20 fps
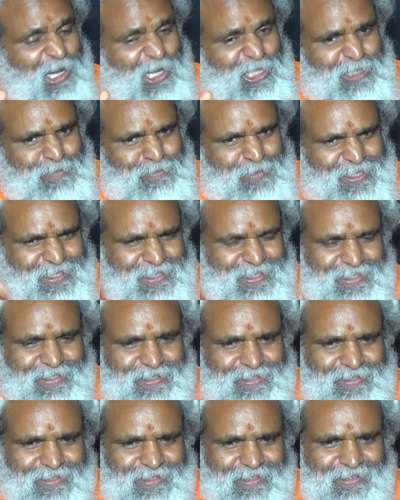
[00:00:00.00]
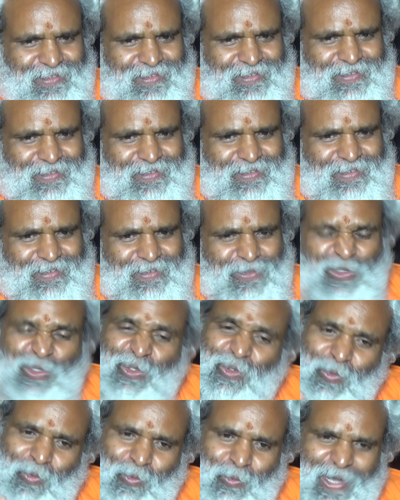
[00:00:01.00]
auspicious. Do you
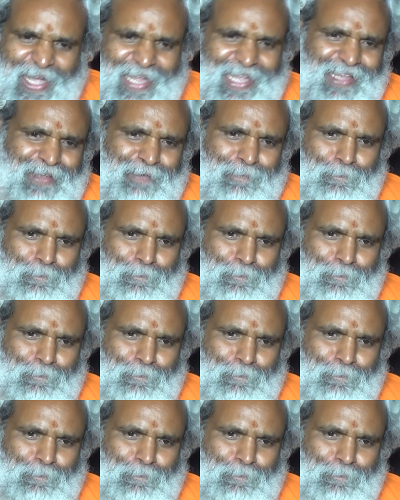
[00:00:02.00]
know why?